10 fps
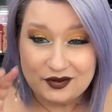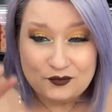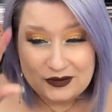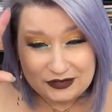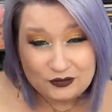
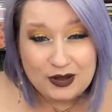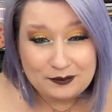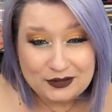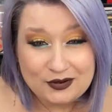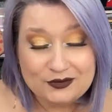When you
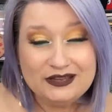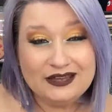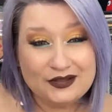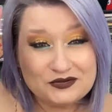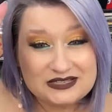upload,
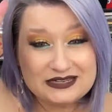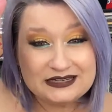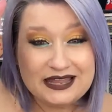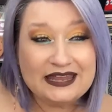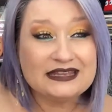it goes
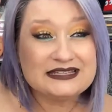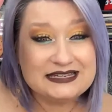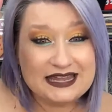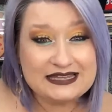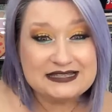in like
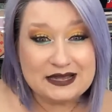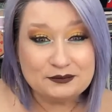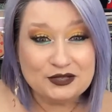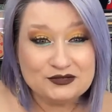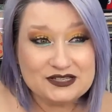today's
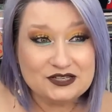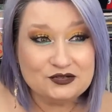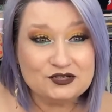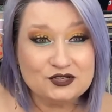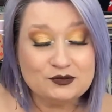uploads on
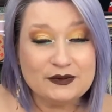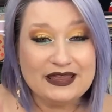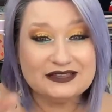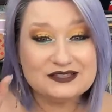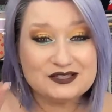YouTube.
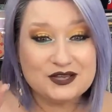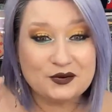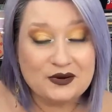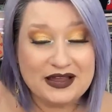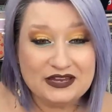And
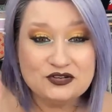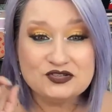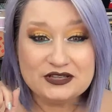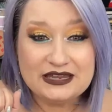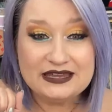so I
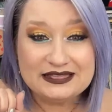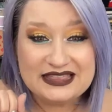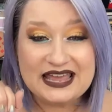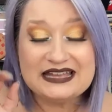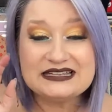usually hit
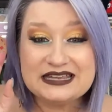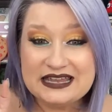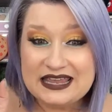that